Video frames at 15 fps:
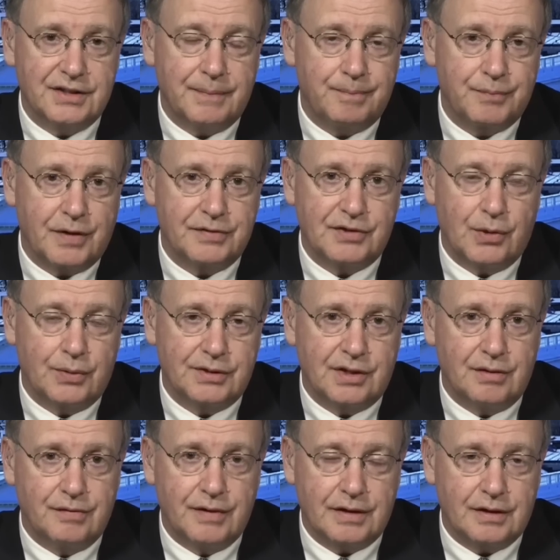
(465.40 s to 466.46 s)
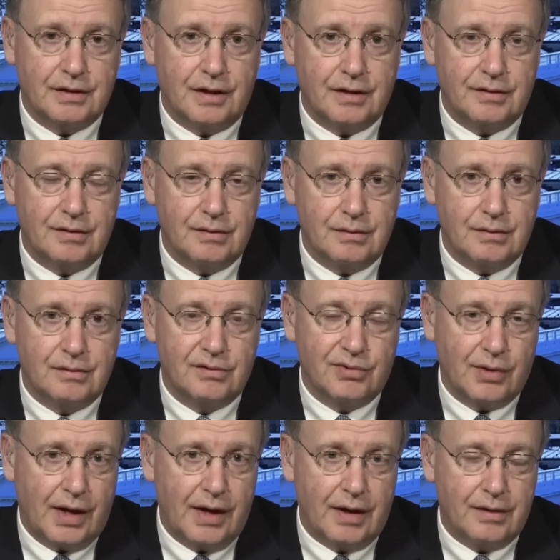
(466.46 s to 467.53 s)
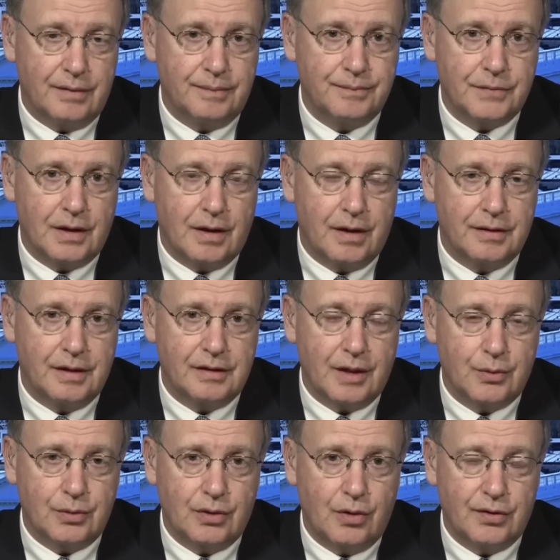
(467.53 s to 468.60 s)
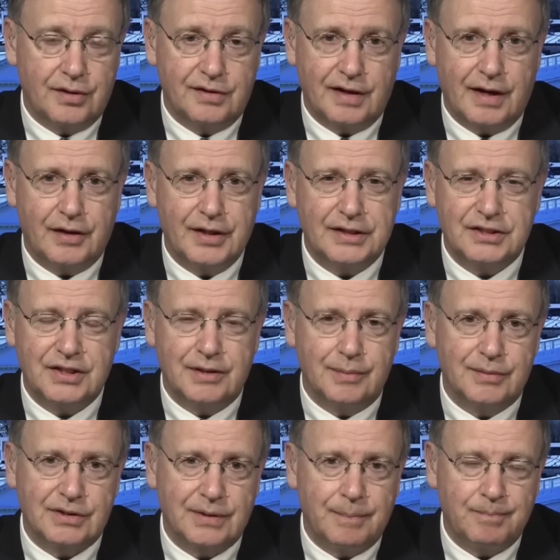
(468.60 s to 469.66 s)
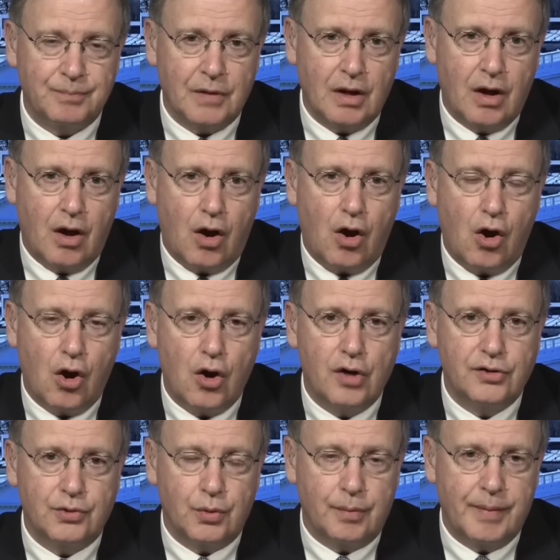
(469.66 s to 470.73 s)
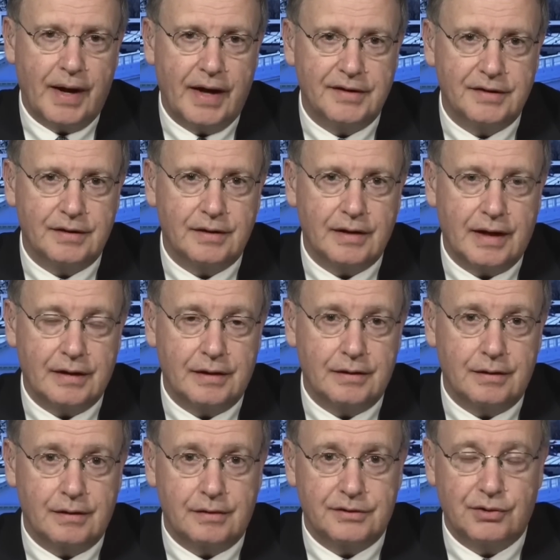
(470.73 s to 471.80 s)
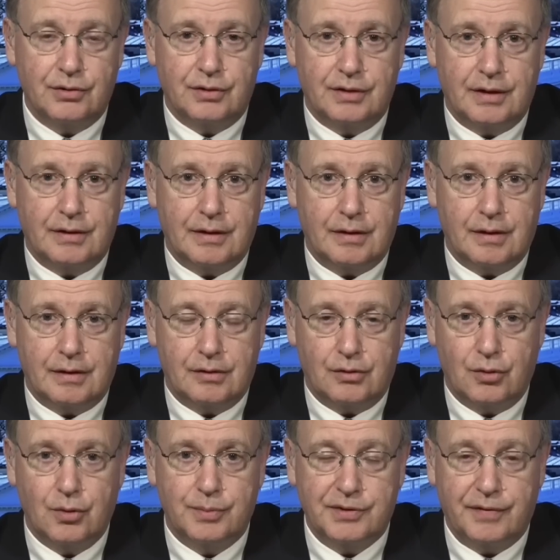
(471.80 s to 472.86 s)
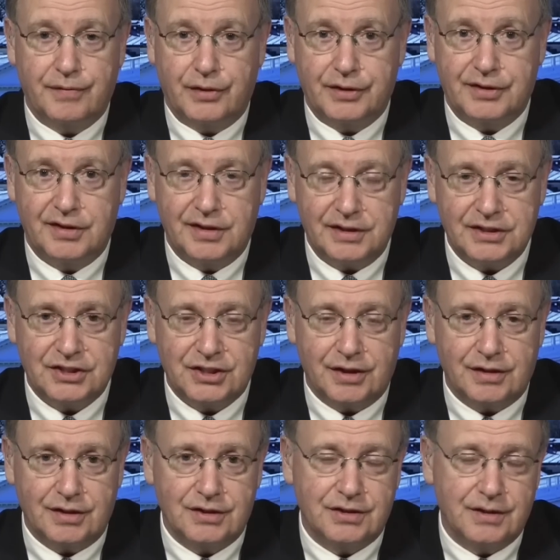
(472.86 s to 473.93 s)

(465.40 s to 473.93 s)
if someone's convicted at trial uh, that they would go to jail. That seems hard to imagine, at, certainly in terms of logistics